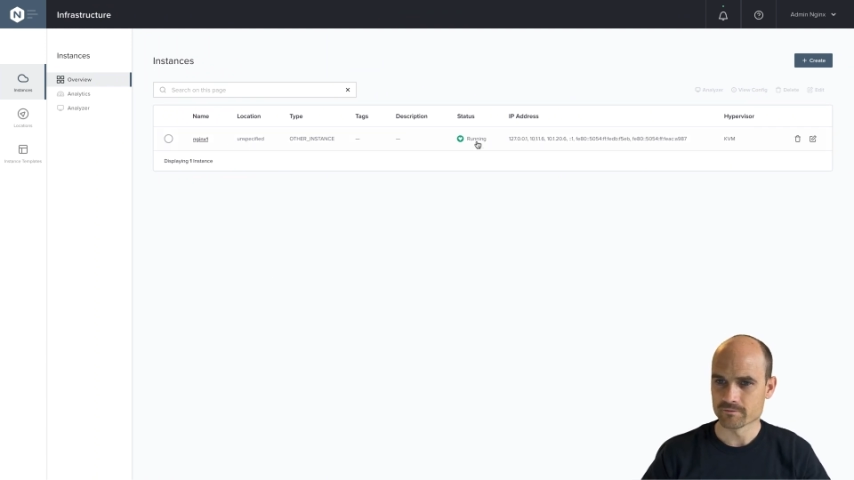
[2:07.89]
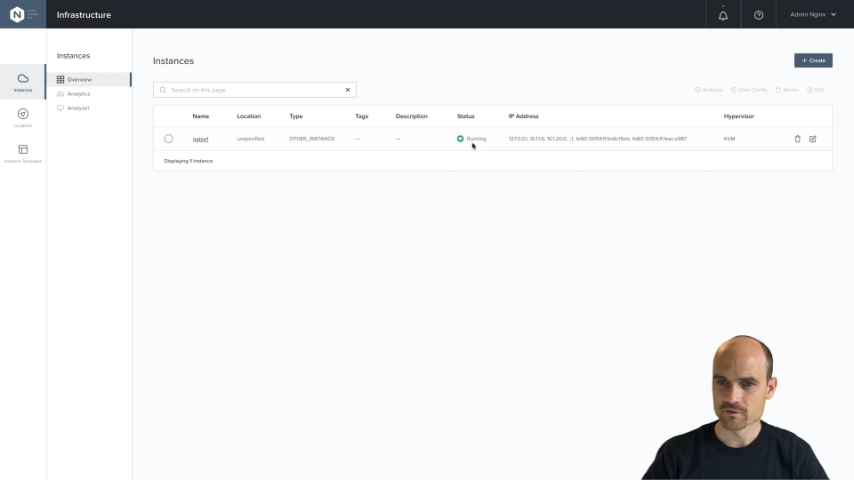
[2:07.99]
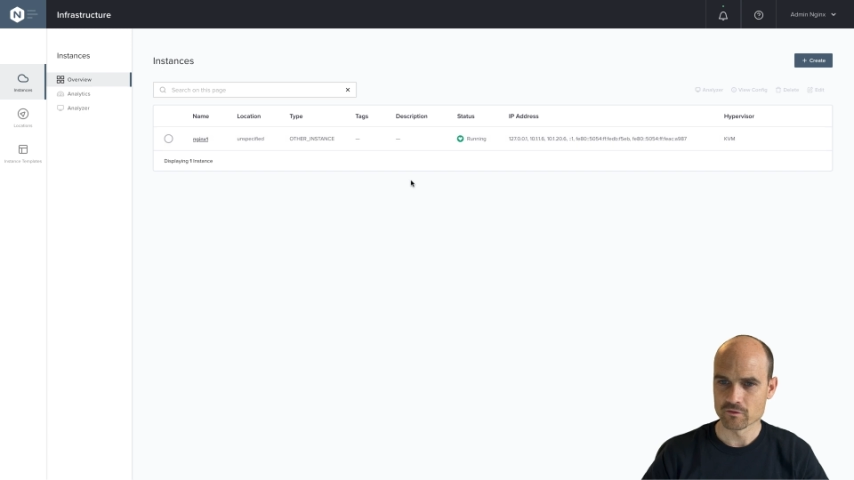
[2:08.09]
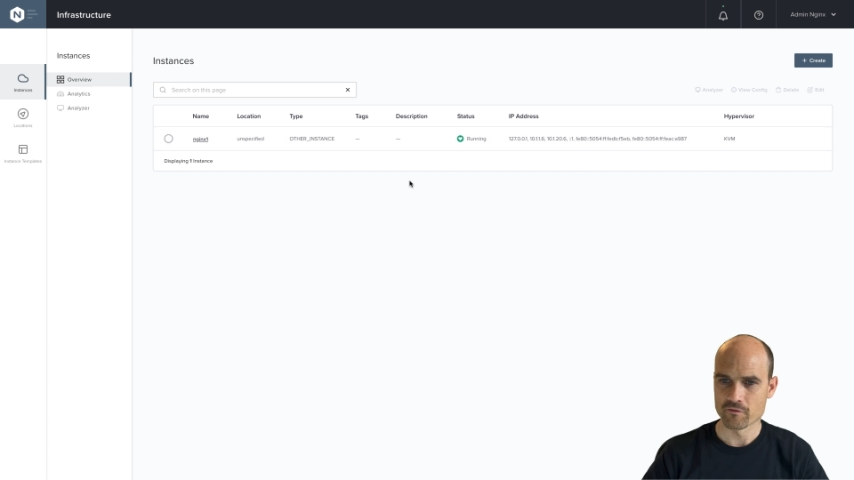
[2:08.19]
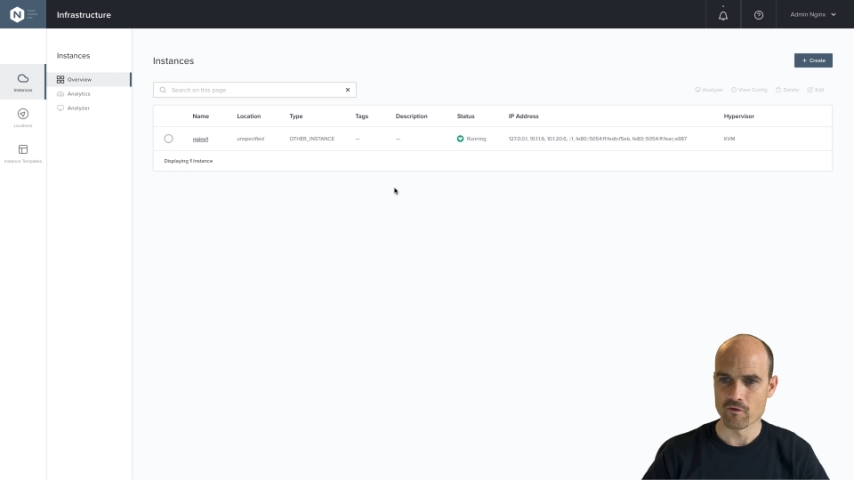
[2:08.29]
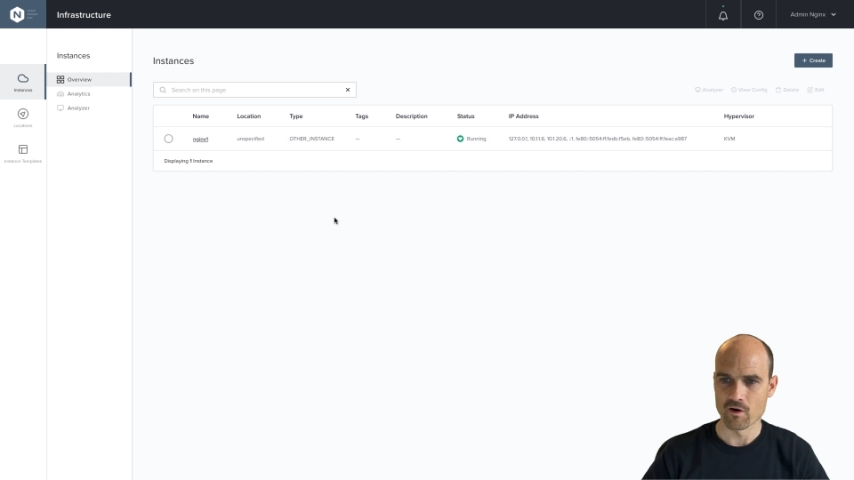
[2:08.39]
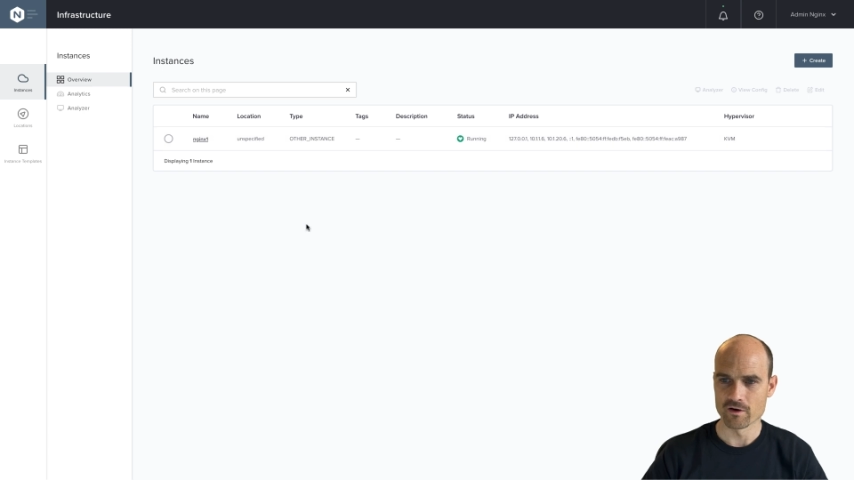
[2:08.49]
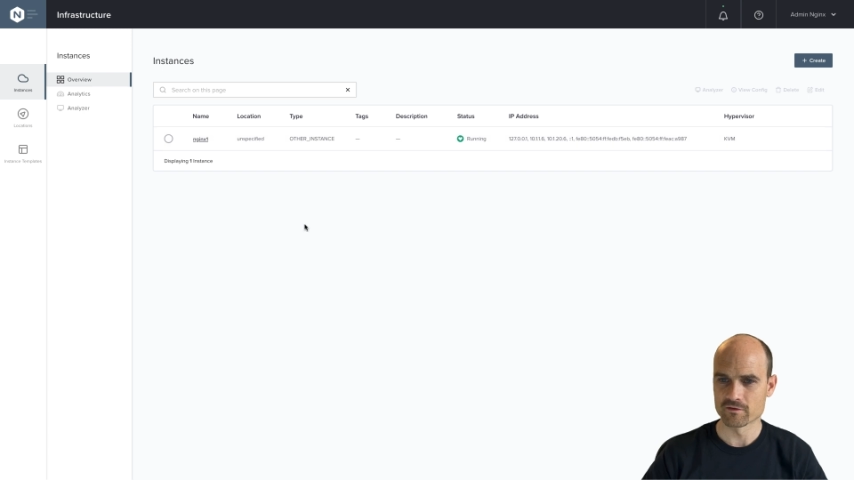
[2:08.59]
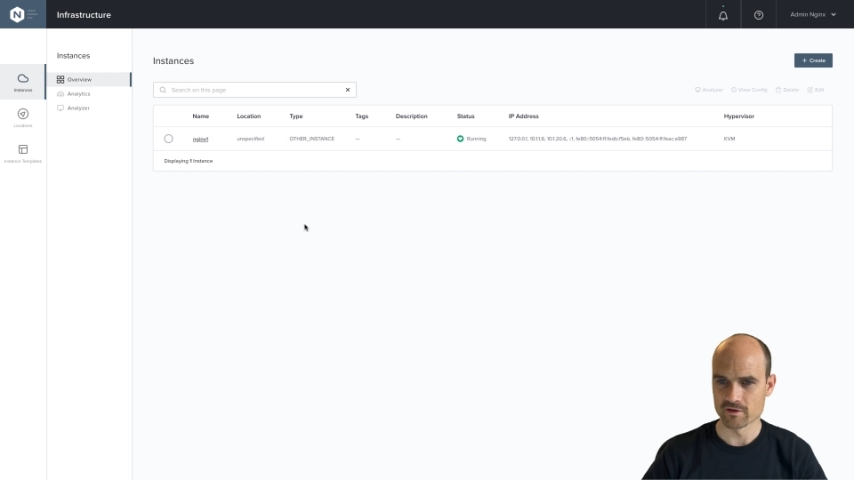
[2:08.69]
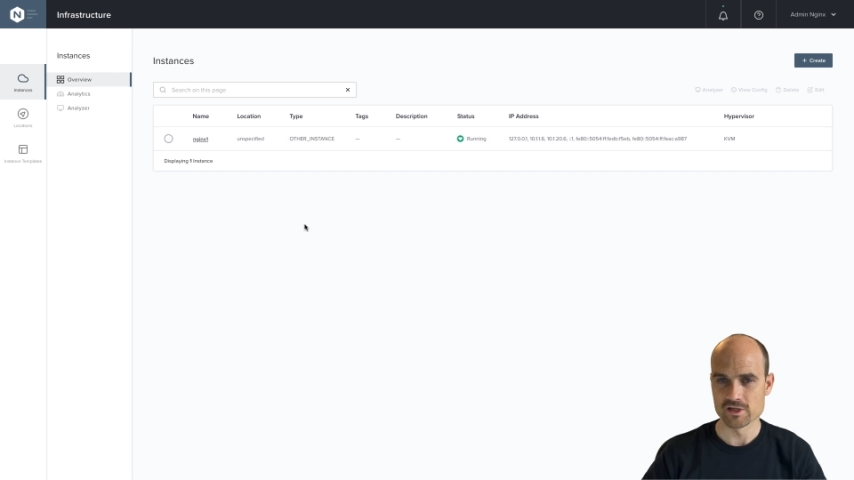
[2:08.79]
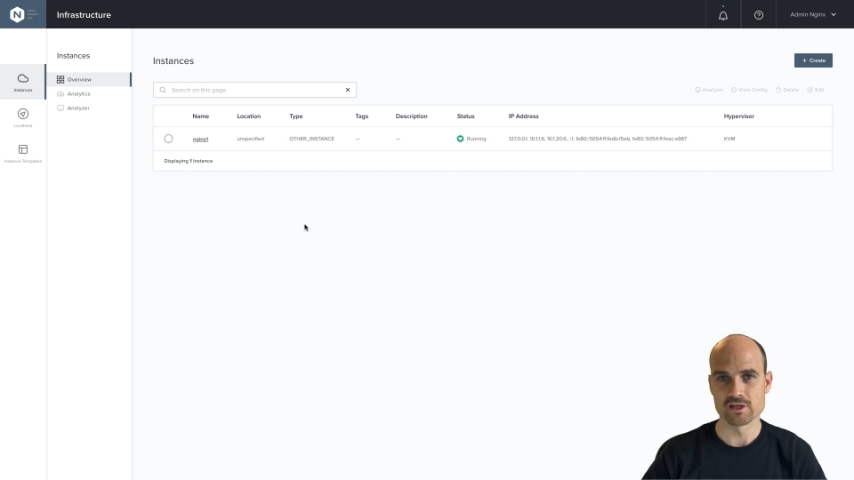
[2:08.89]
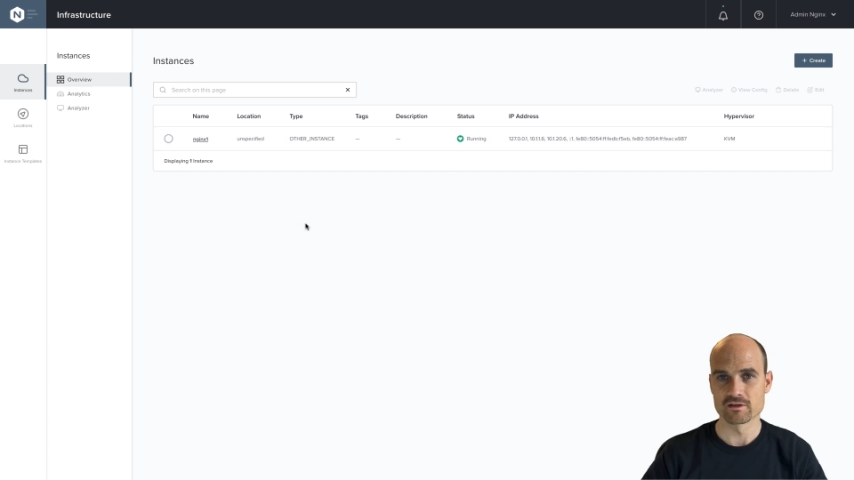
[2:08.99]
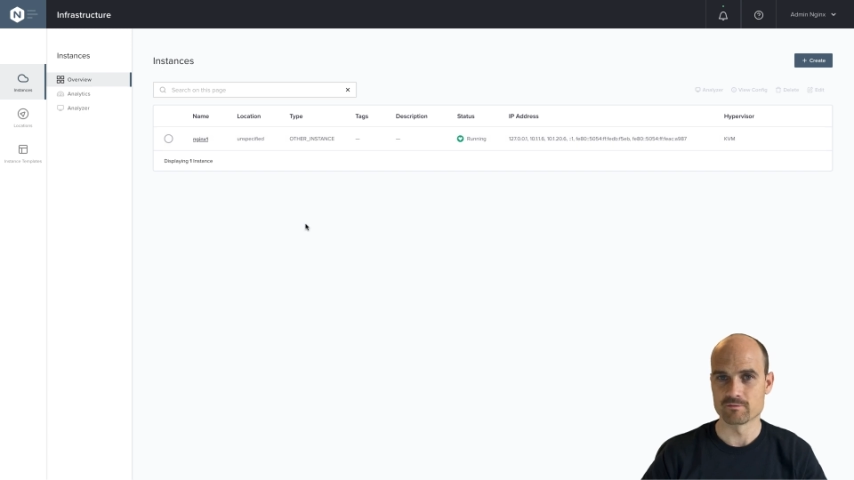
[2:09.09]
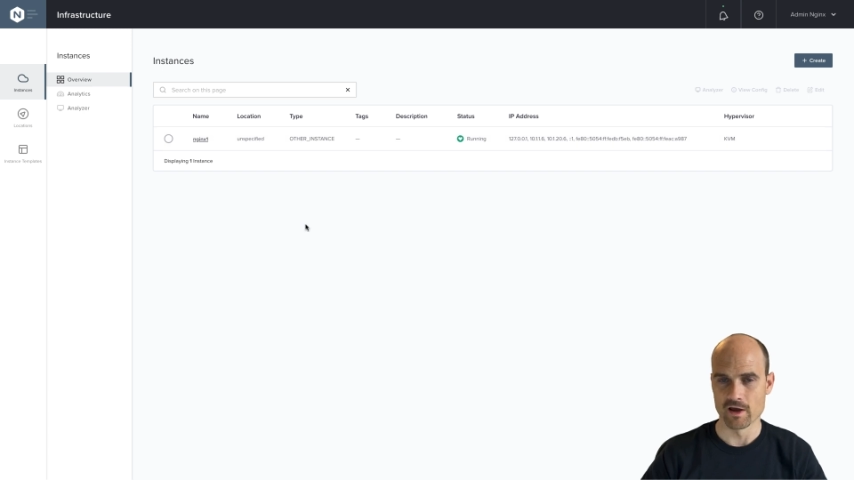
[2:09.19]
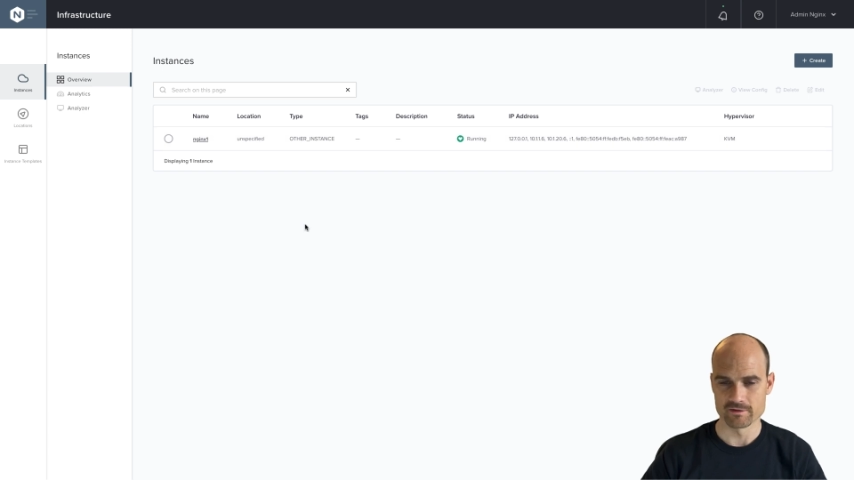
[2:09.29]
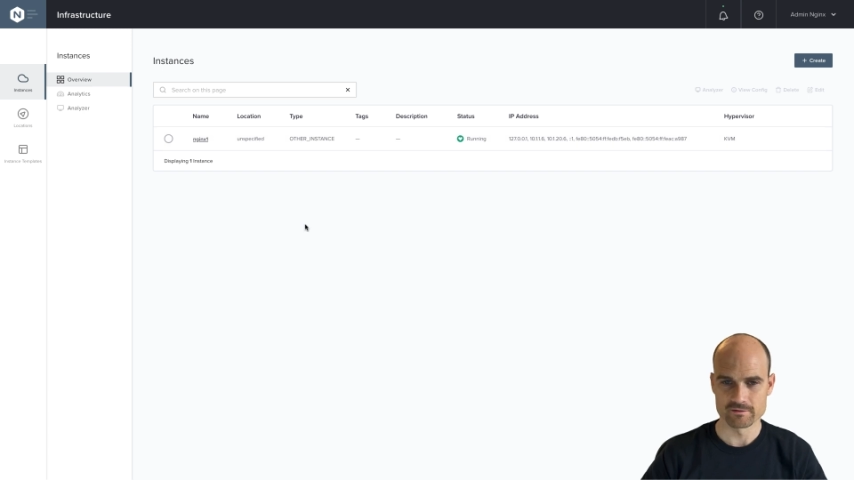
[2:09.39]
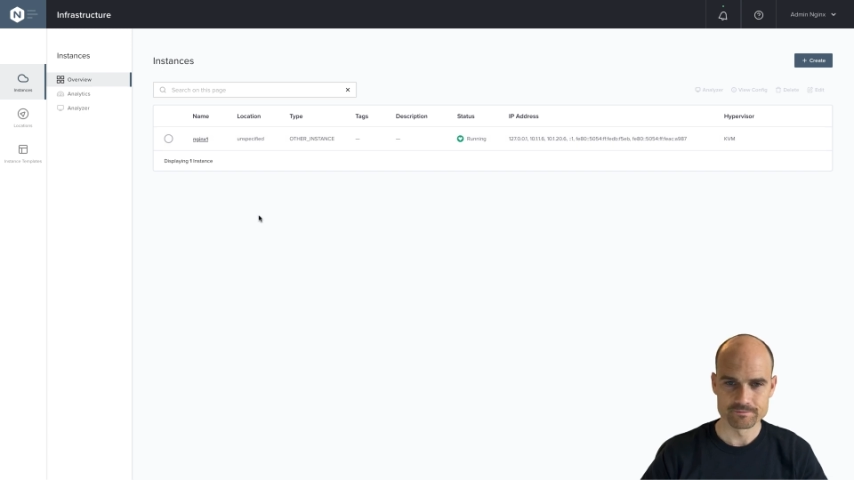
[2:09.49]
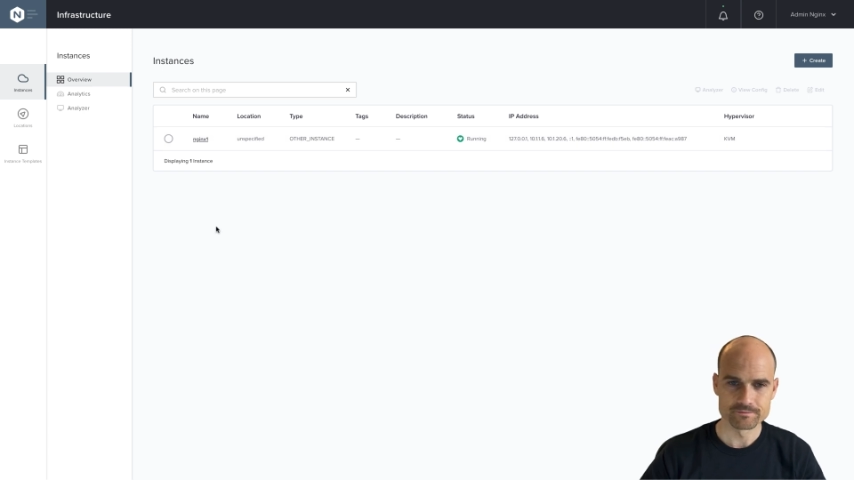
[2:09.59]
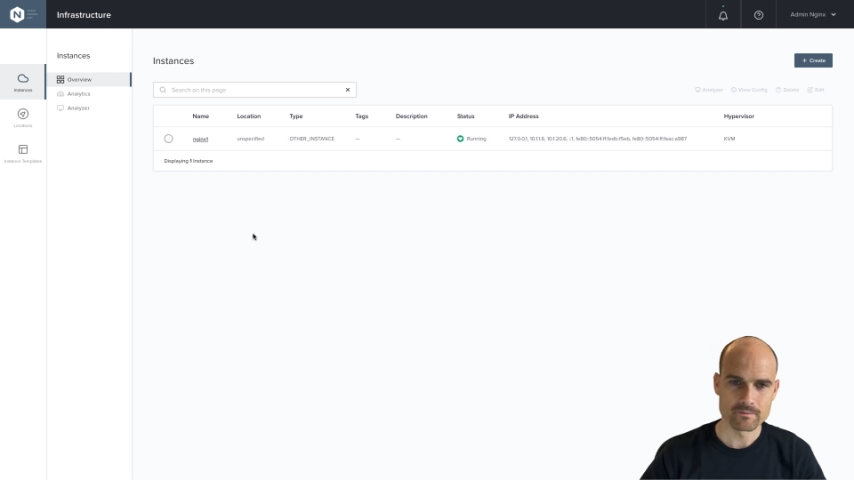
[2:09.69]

so far. It's an Nginx Plus.